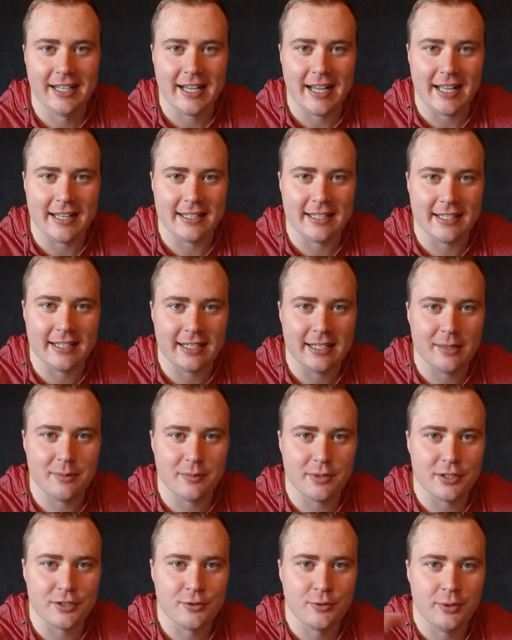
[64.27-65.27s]
And then in
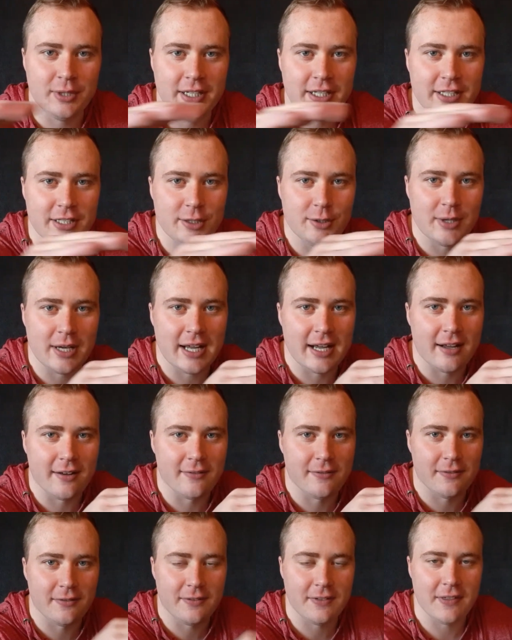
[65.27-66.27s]
between you
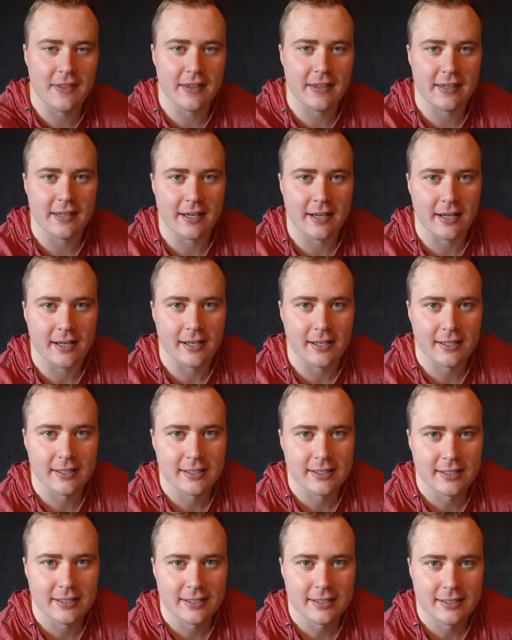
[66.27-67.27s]
have the
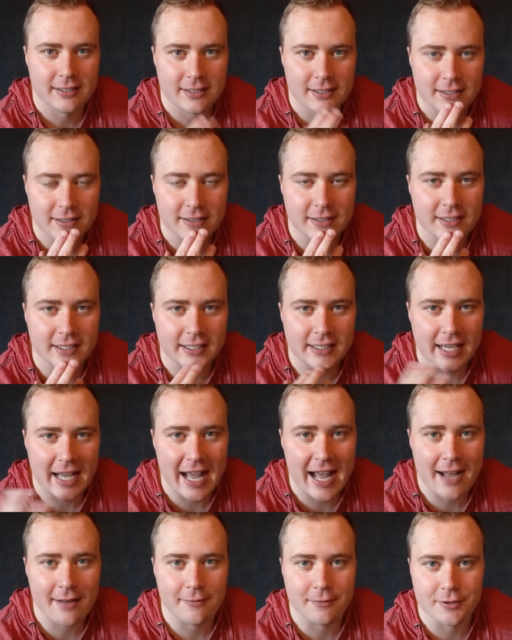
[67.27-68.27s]

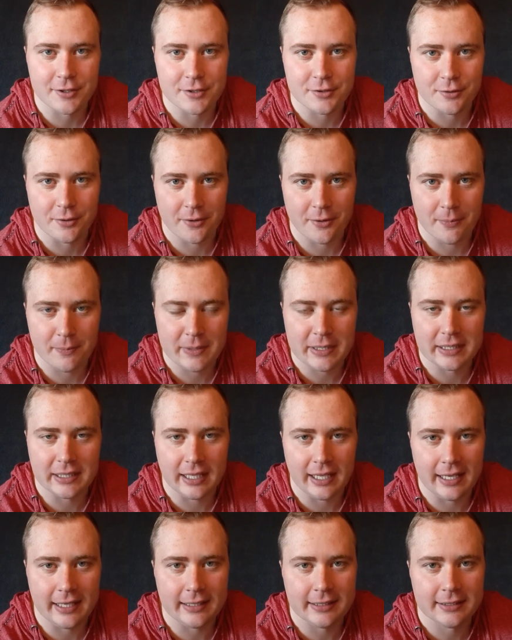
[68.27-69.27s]
average or the
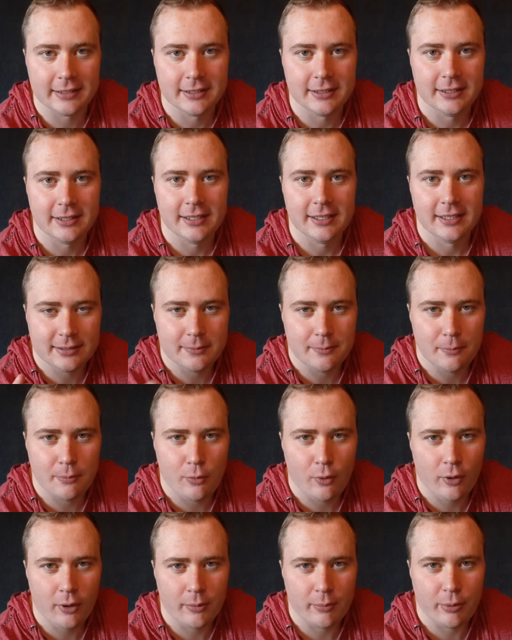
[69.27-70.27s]
midline.
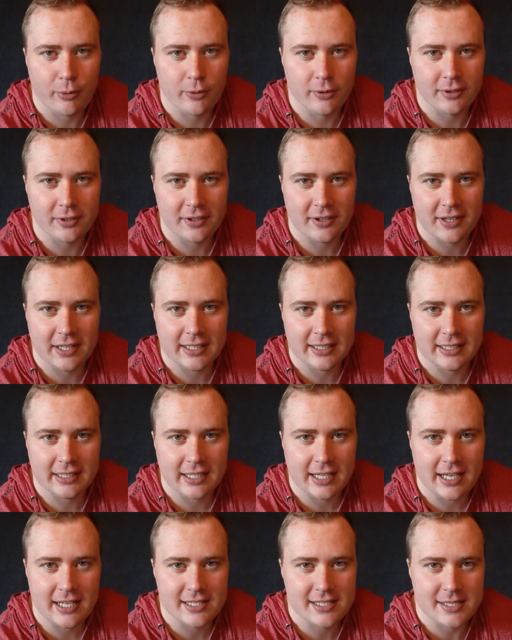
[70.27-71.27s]
More important than the
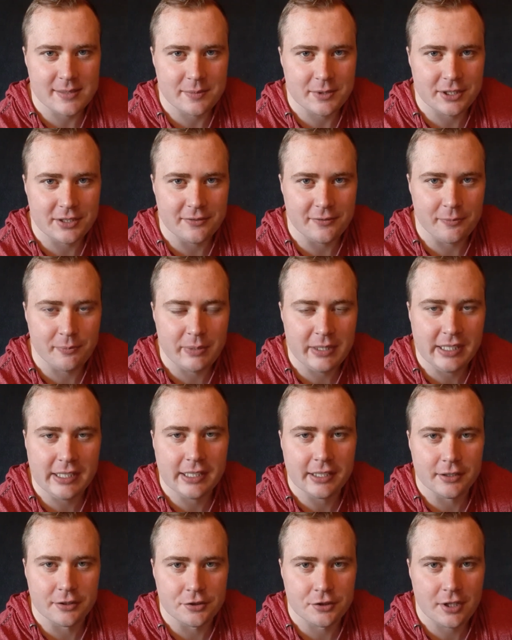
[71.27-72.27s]
concept of peak
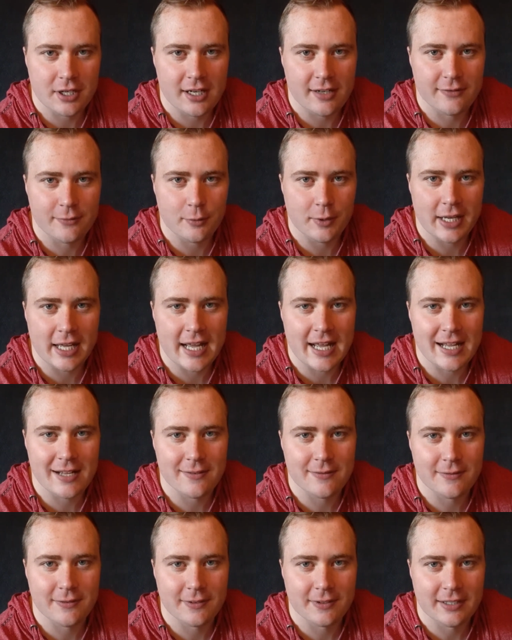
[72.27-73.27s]
and trough, we
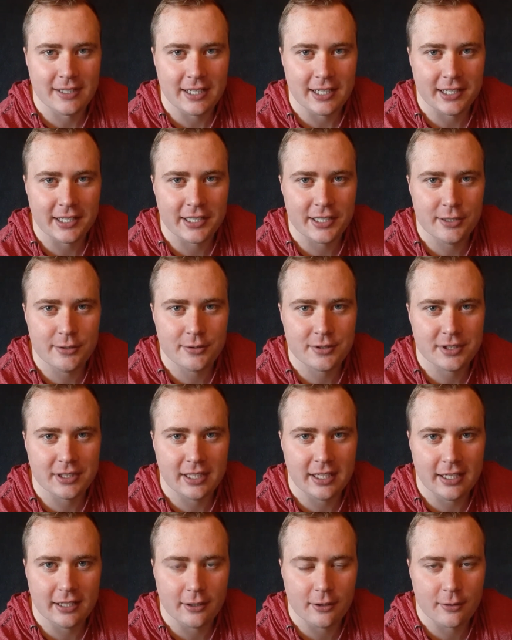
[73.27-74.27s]
have acute
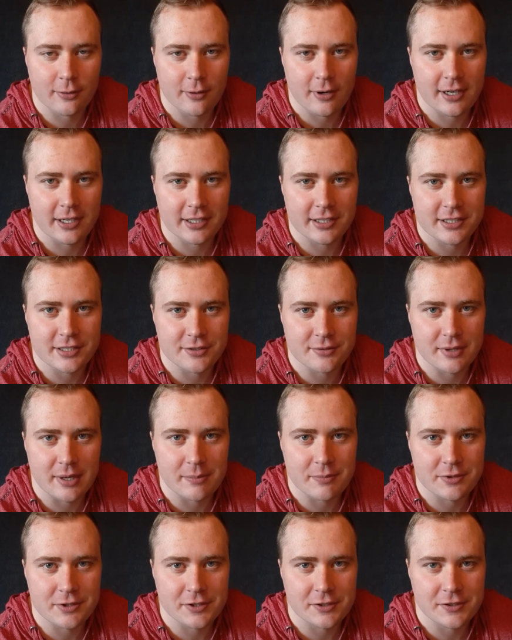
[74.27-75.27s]
and chronic
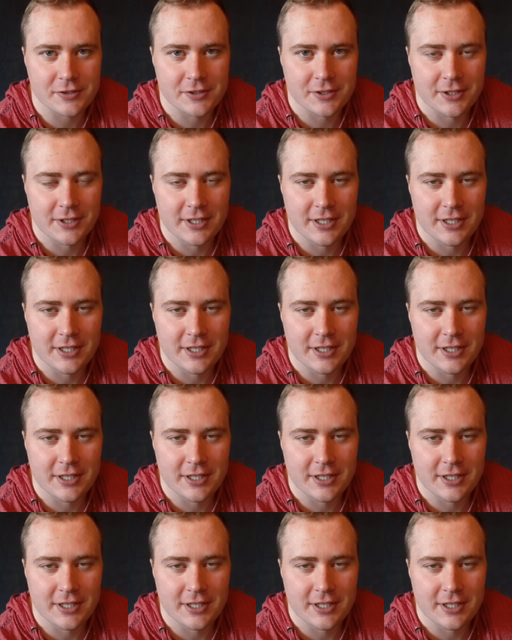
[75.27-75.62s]
disruptions.